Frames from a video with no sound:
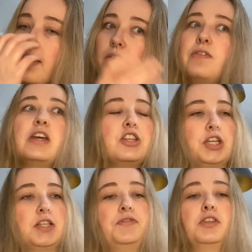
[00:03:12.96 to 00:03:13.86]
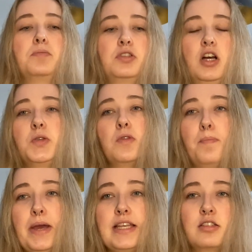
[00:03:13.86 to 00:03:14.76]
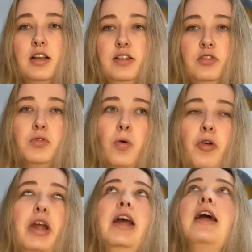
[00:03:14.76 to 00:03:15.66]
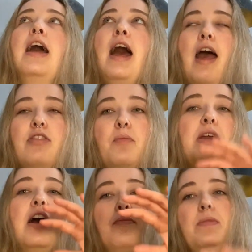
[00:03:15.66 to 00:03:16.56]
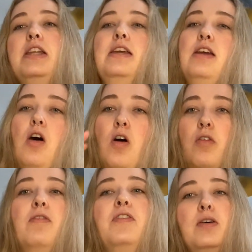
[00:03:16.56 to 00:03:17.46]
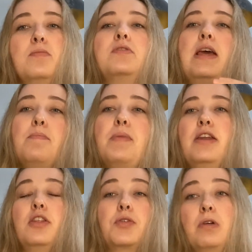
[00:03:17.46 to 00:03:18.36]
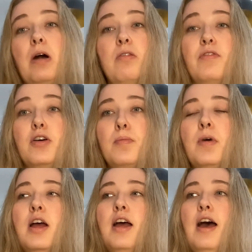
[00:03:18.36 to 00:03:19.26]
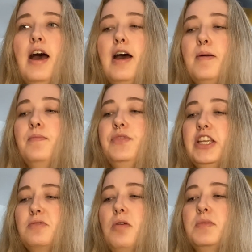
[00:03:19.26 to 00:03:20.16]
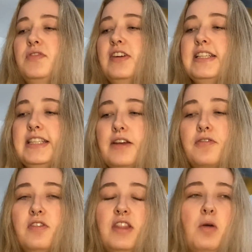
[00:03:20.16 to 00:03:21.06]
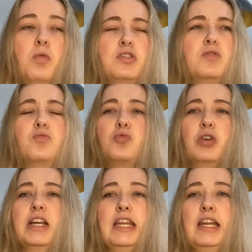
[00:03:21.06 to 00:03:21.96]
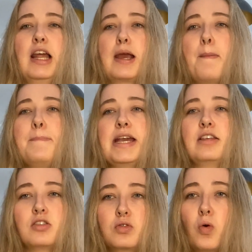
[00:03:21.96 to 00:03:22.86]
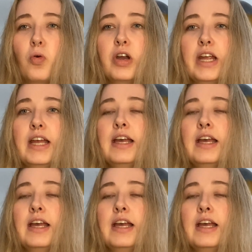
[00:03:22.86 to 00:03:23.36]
VHS film starts with a baseline story, and then we have mini horror films embedded throughout of them. This one was very different. That wasn't really like a base story.